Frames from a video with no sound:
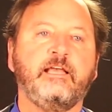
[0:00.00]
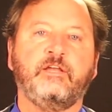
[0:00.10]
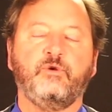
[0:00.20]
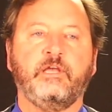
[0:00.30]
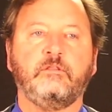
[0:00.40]
they
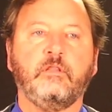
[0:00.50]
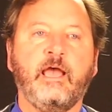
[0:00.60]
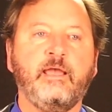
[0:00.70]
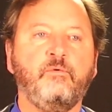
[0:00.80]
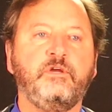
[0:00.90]
create
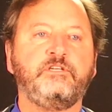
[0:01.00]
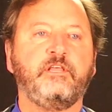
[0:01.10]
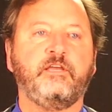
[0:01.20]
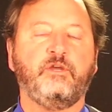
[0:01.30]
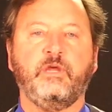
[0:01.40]
language,
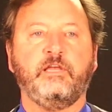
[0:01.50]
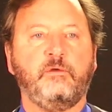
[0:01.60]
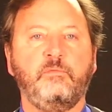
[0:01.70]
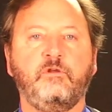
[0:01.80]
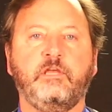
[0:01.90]
they create
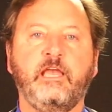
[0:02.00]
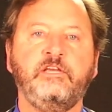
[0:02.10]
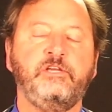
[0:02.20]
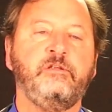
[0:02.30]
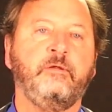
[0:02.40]

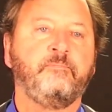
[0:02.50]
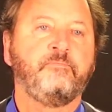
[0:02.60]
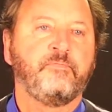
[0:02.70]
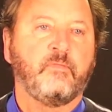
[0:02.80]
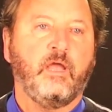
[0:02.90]
communication.
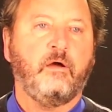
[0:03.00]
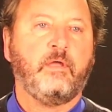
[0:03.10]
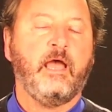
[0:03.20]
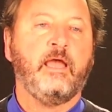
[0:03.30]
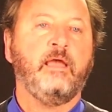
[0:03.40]

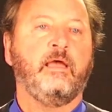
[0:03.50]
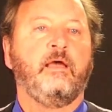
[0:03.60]
Okay.